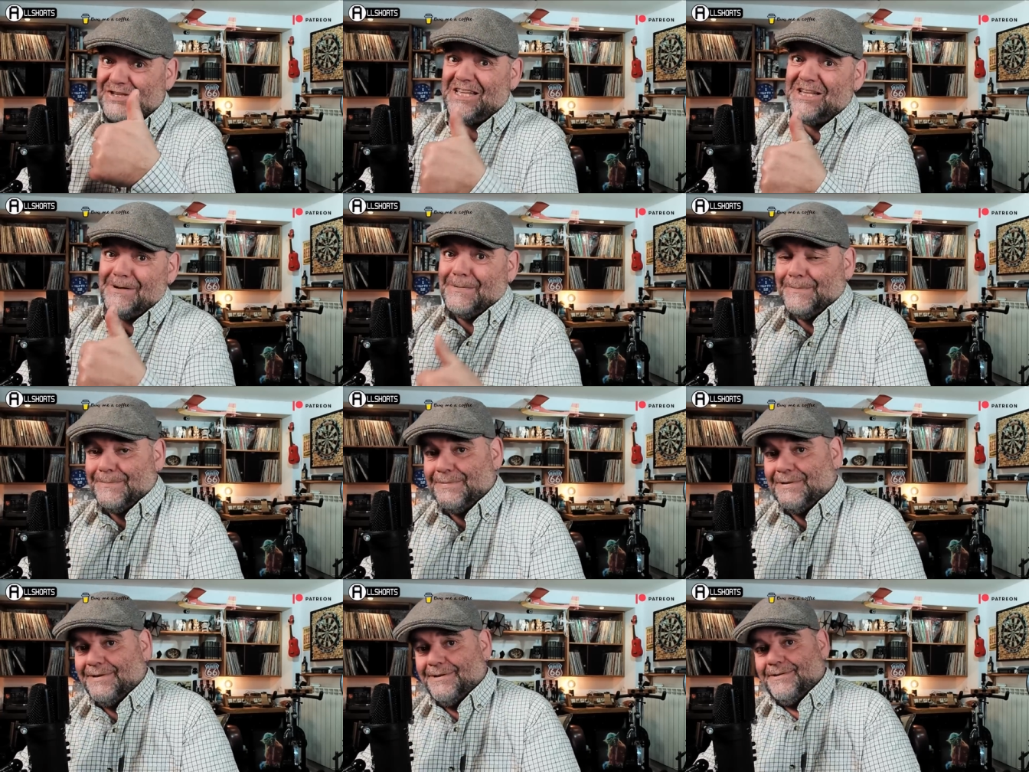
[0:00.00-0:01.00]
up.
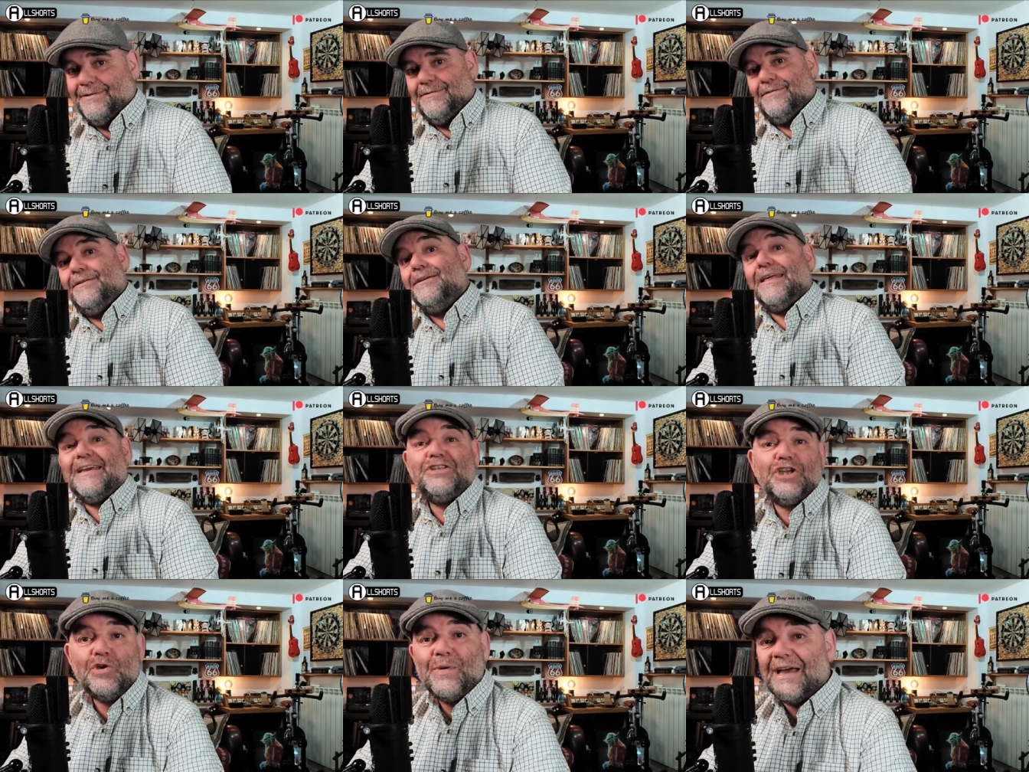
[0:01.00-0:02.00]
They
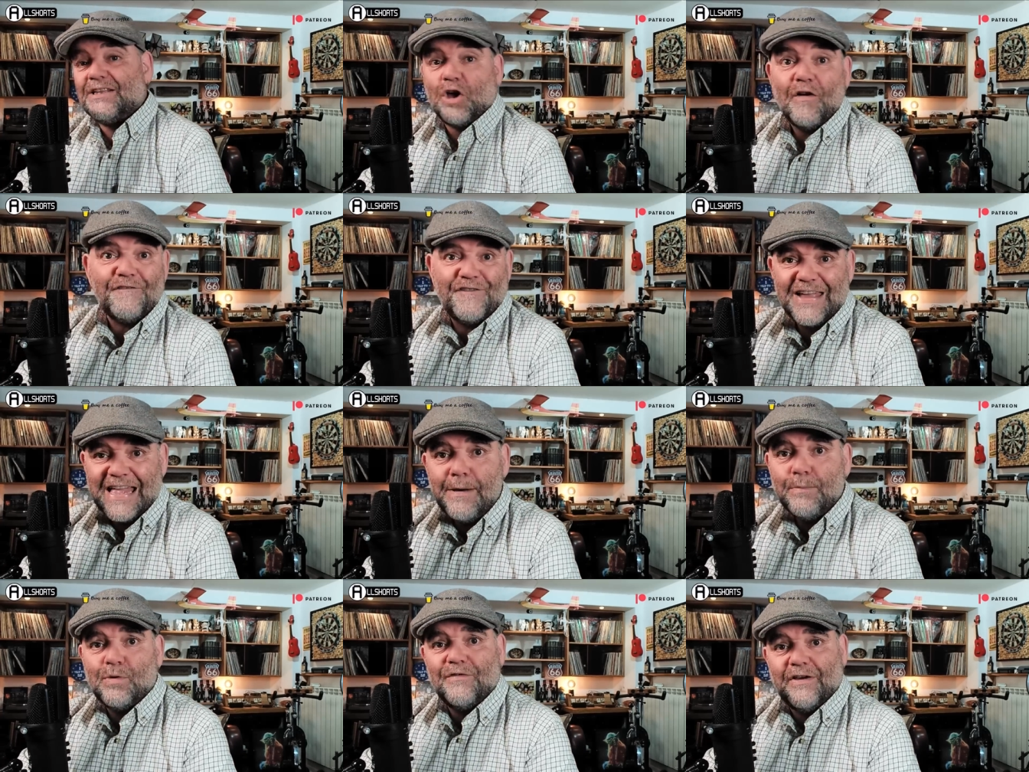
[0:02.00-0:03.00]
too had got fed
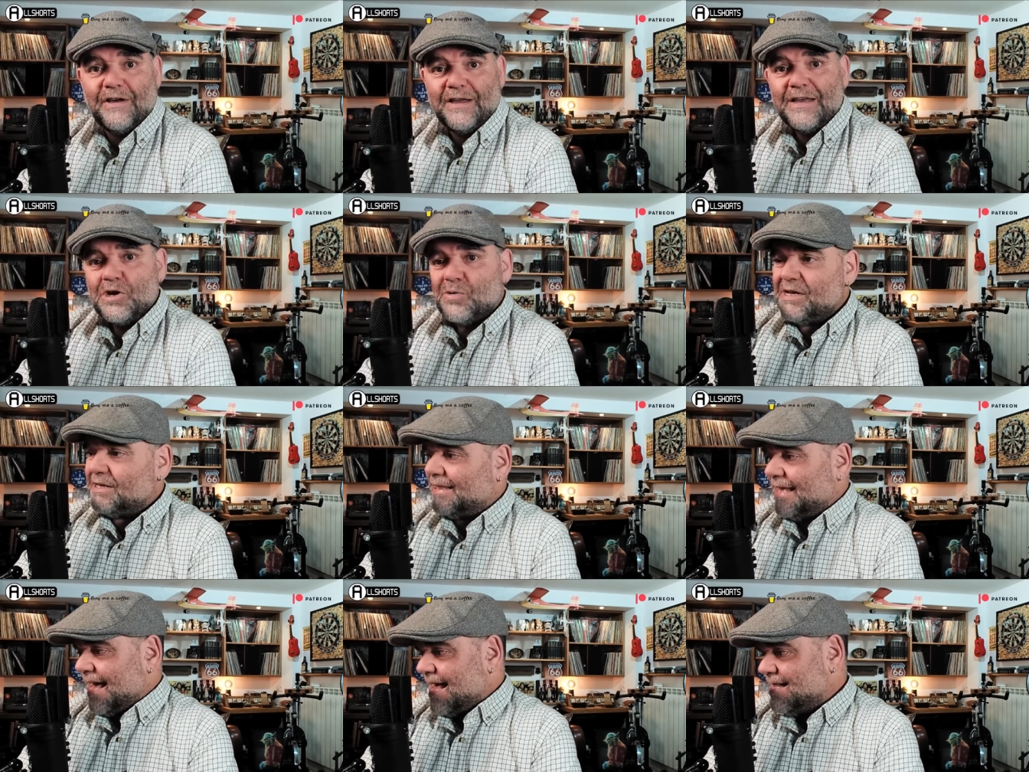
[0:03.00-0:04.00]
up with,
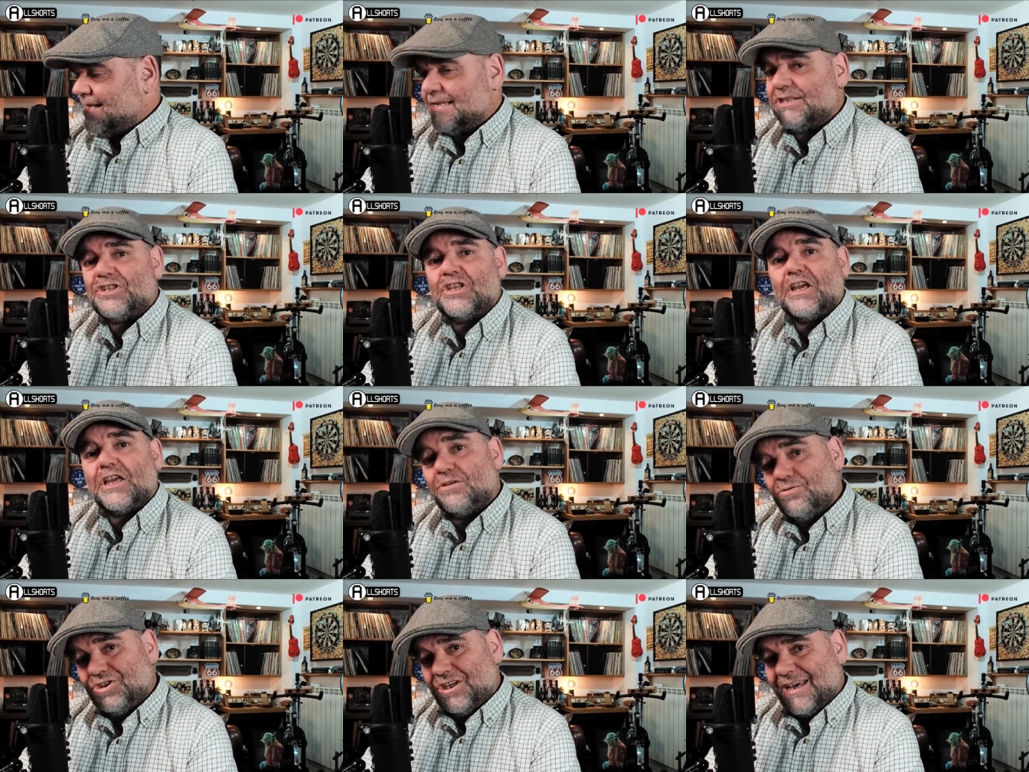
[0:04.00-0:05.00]
the endless
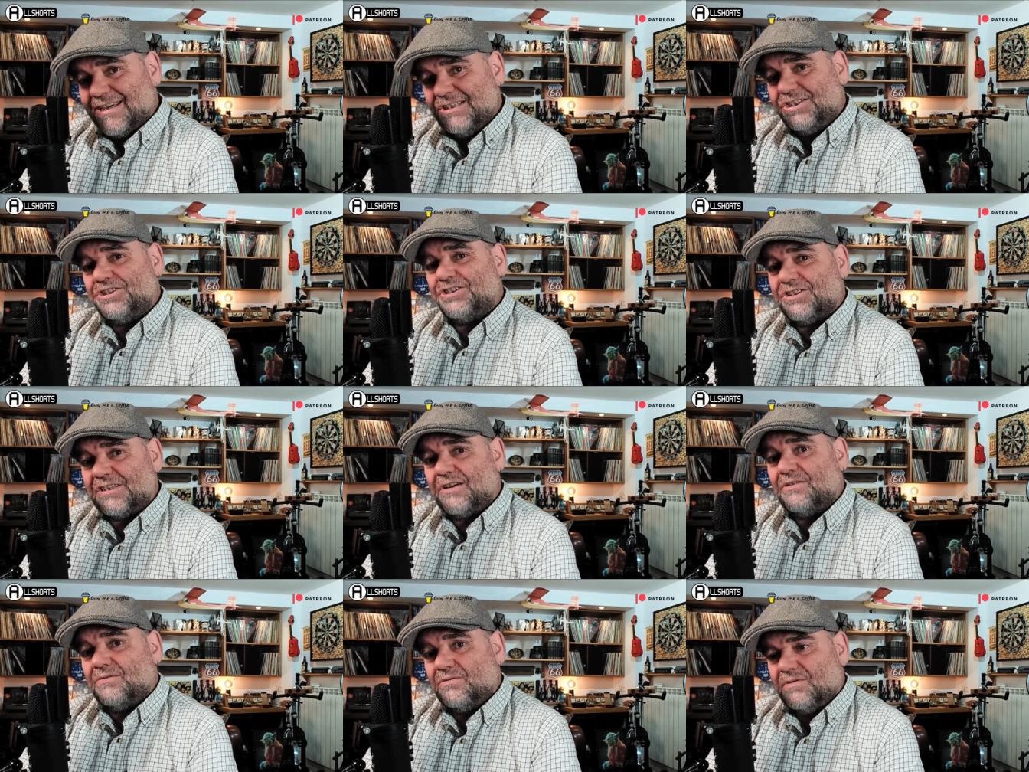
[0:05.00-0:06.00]
negotiations
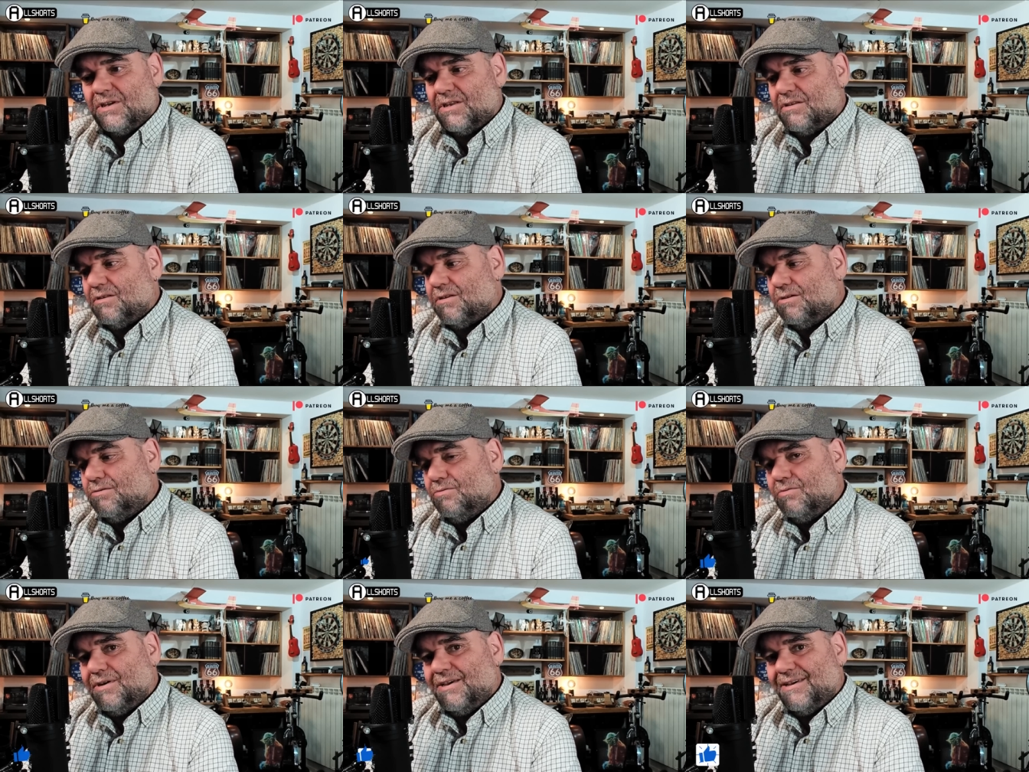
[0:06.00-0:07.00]
that went
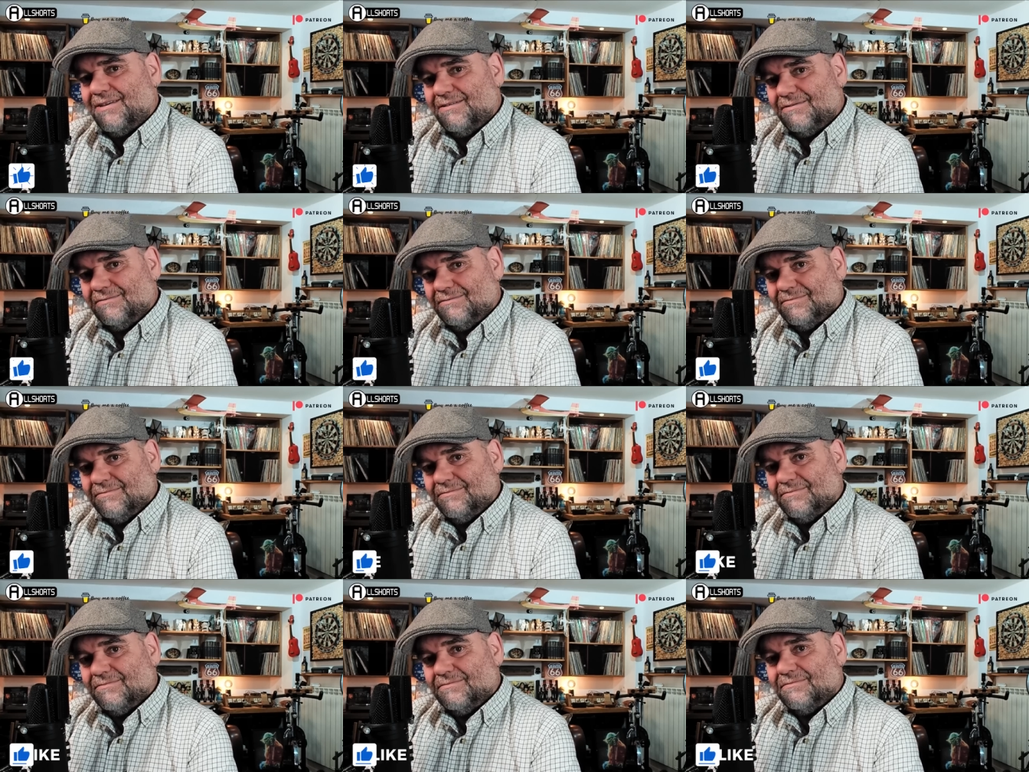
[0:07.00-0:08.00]
nowhere,
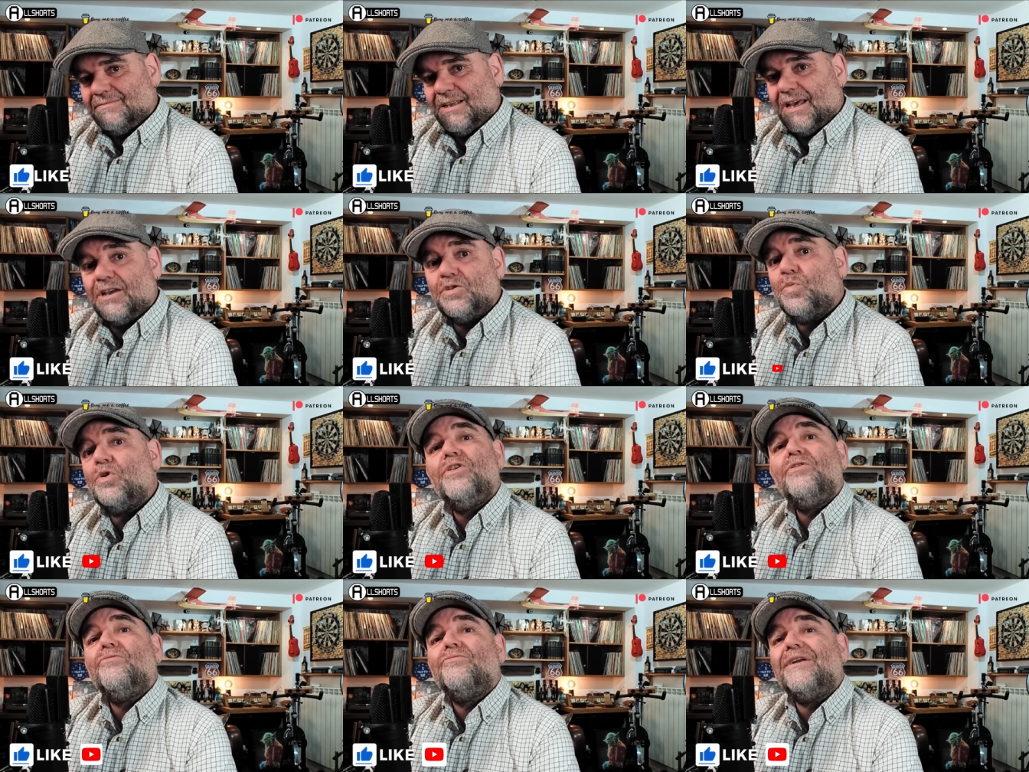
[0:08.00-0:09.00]
and
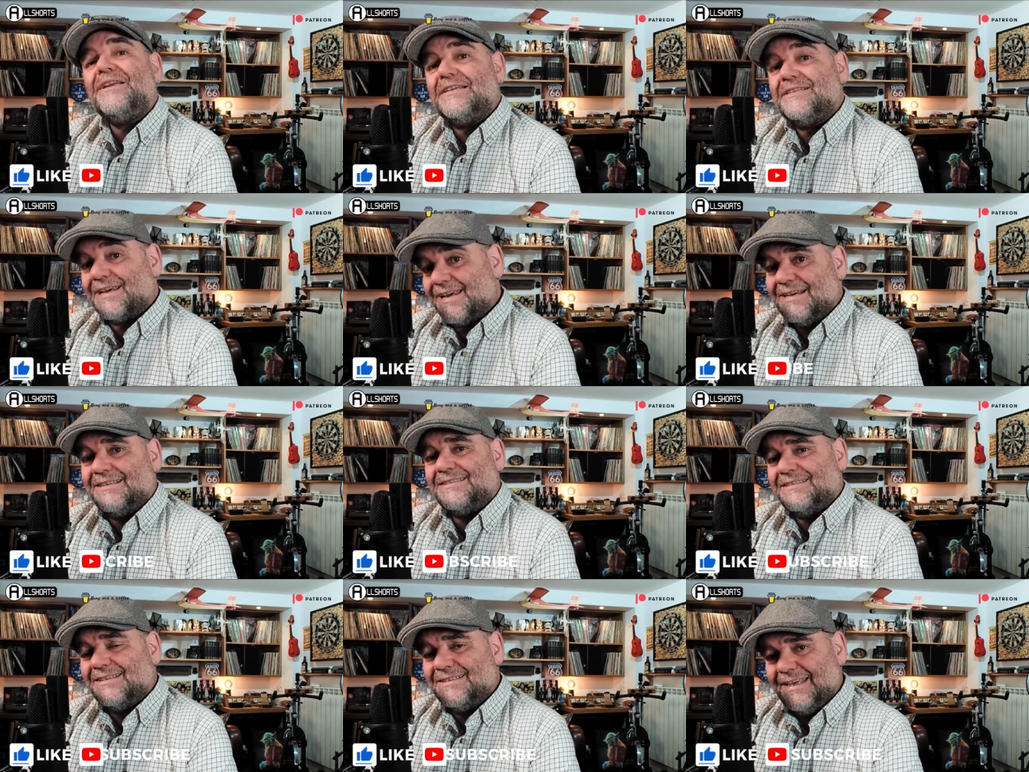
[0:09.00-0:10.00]
were ready to
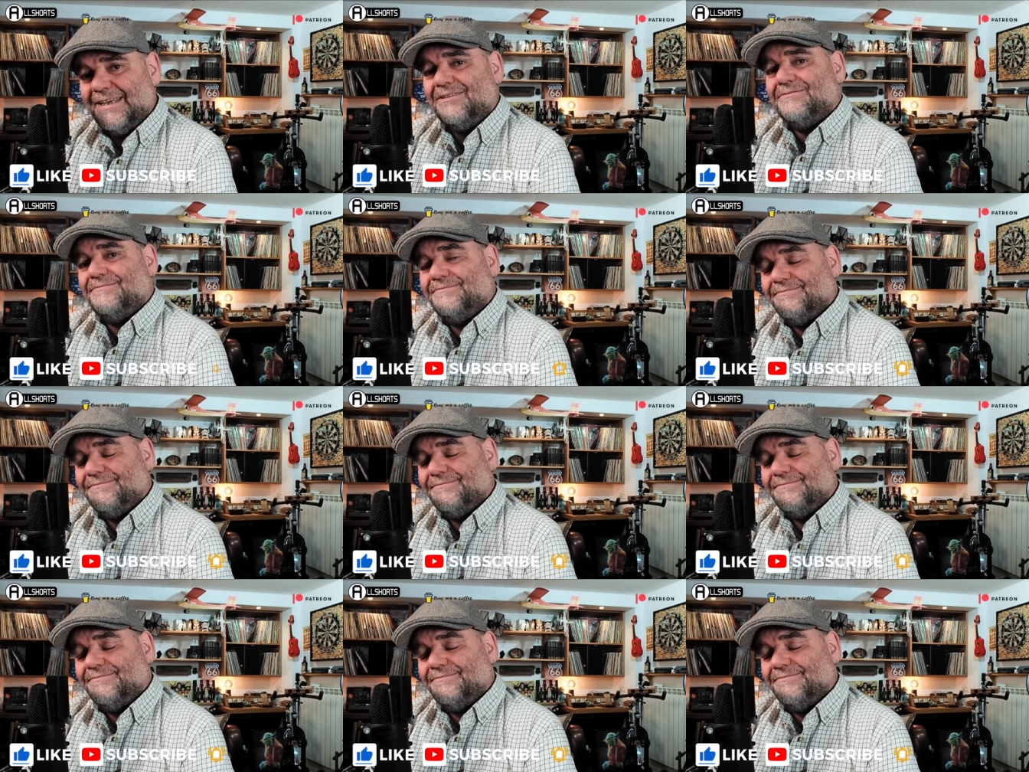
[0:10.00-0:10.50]
cut a deal.